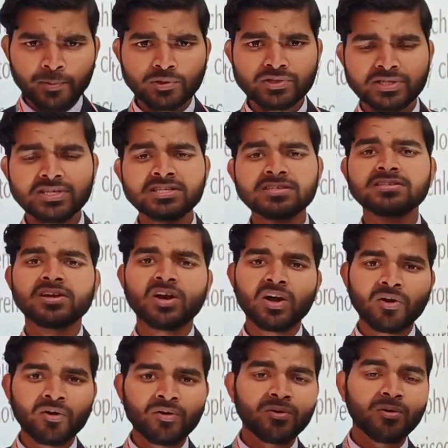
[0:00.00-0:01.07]
processed
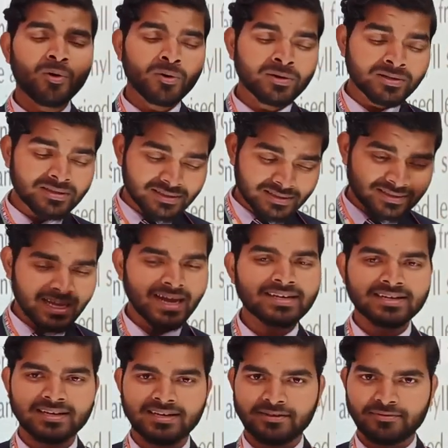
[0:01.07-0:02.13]
on
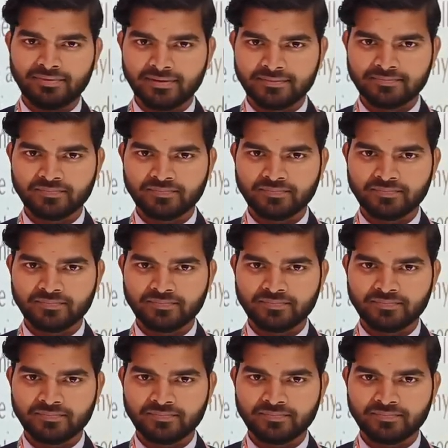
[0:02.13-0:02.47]
that leaf